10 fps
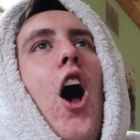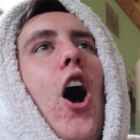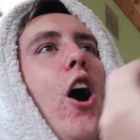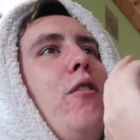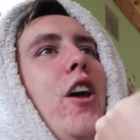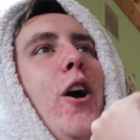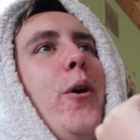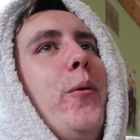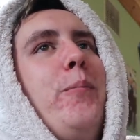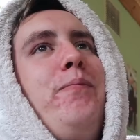Oh
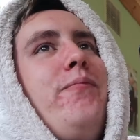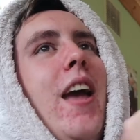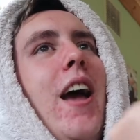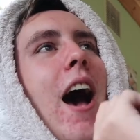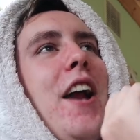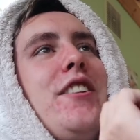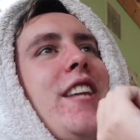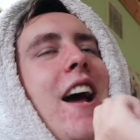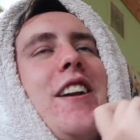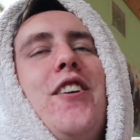no, I just
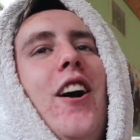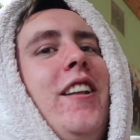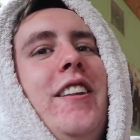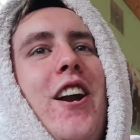hadn't gotten